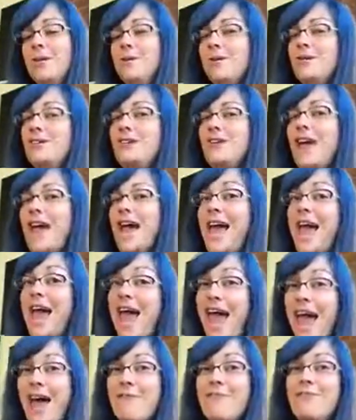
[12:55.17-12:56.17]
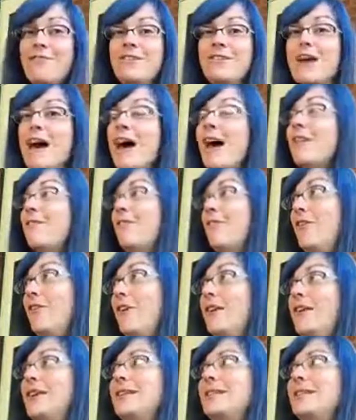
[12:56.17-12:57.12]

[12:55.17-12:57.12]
which I have the dye for it.